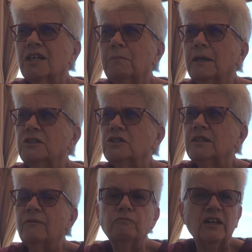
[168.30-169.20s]
I might just
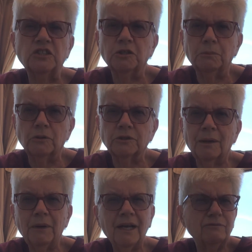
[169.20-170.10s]
have vegetables. I
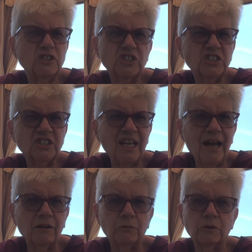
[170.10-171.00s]
might have just a
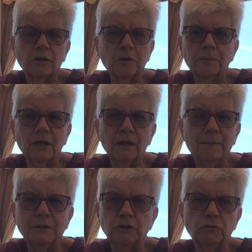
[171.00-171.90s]
salad with a little bit of
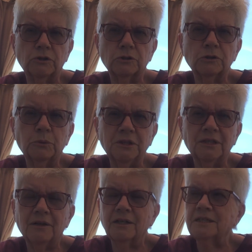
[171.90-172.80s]
lemon juice squeezed
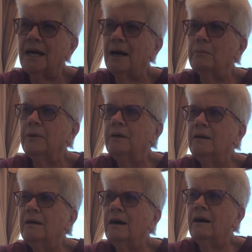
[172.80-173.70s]
on the top.
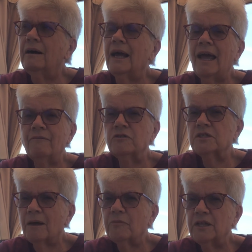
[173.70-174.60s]
Uh, have
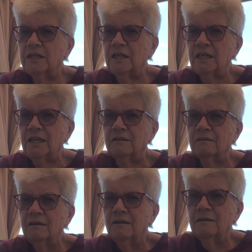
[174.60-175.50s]
something to eat.
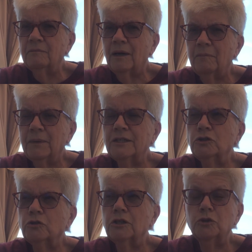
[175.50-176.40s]
Uh, make
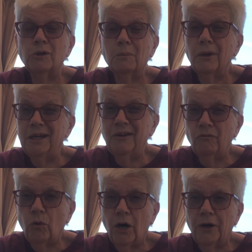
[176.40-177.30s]
sure that you drink plenty of
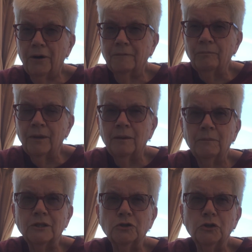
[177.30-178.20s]
water.
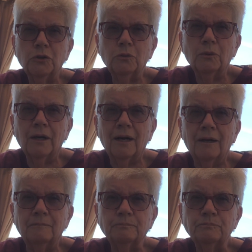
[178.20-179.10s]
Make sure you
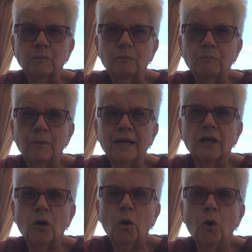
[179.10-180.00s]
um, make a
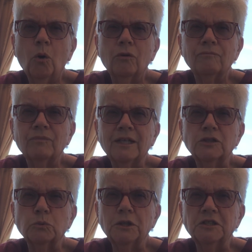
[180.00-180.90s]
goal that
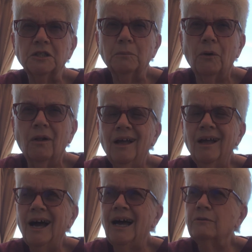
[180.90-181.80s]
is reasonable.
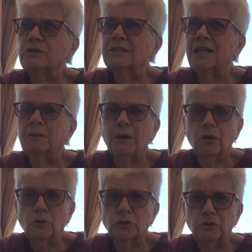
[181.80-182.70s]
I was setting my
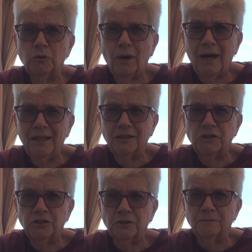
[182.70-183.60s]
goals too high
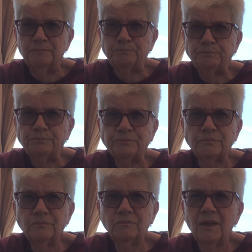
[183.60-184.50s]
this year.
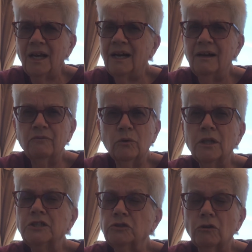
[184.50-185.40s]
I've
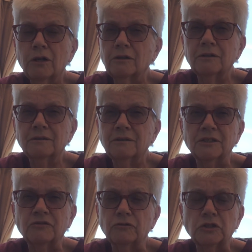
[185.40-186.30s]
really struggled
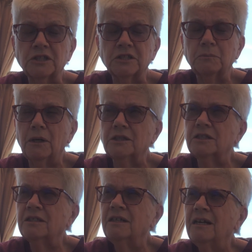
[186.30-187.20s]
this first six months
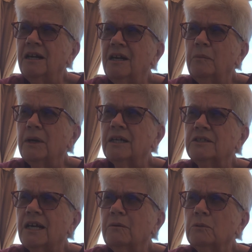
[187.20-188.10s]
because
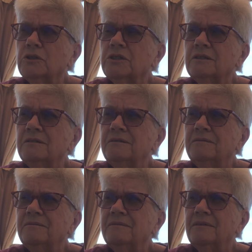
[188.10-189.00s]
I was
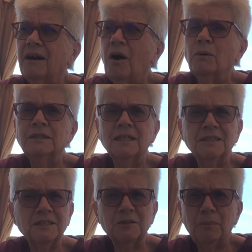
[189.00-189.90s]
always
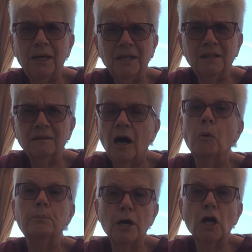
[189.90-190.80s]
anticipating a
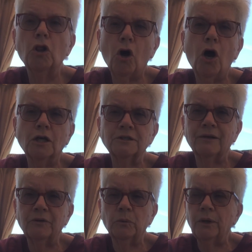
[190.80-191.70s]
big loss
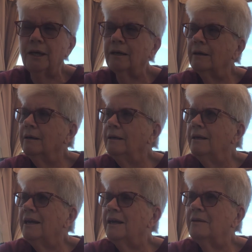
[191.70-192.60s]
every week
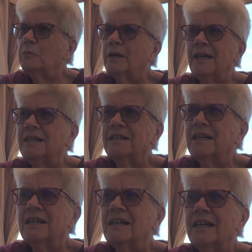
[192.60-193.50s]
and when I didn't
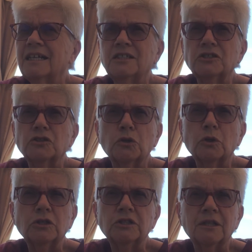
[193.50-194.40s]
get it, I'd get
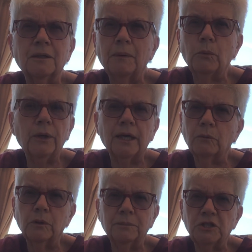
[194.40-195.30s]
discouraged, and then my weekend
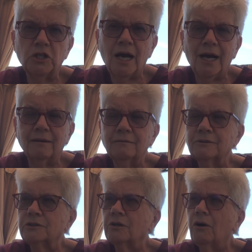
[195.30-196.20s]
would be shot.
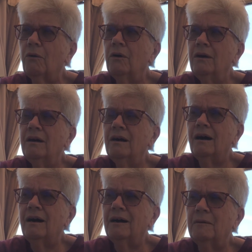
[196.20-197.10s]
So
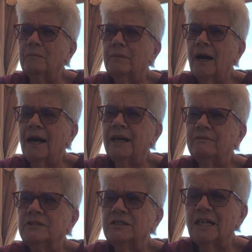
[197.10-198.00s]
um, I have
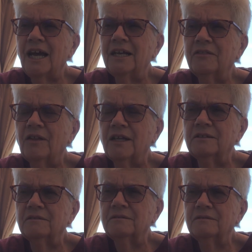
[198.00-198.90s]
decided
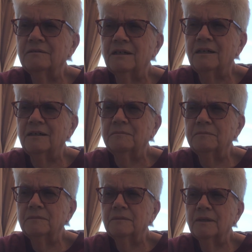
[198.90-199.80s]
that um,
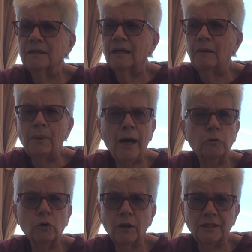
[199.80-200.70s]
a
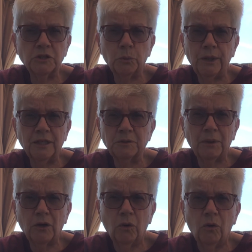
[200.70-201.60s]
pound or less a week is
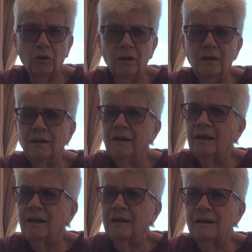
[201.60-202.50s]
my goal.
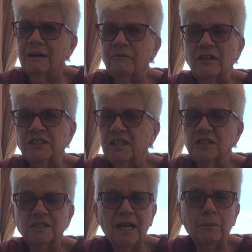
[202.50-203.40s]
Uh, if I stay the
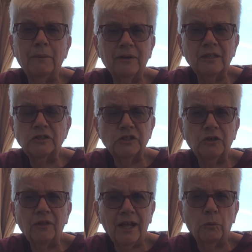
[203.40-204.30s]
same, I even
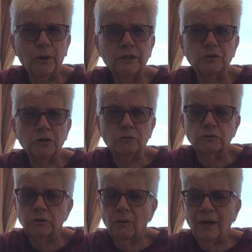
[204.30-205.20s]
consider that a win too.
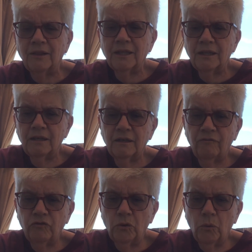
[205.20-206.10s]
So I think that
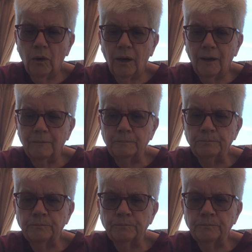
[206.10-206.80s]
if you um,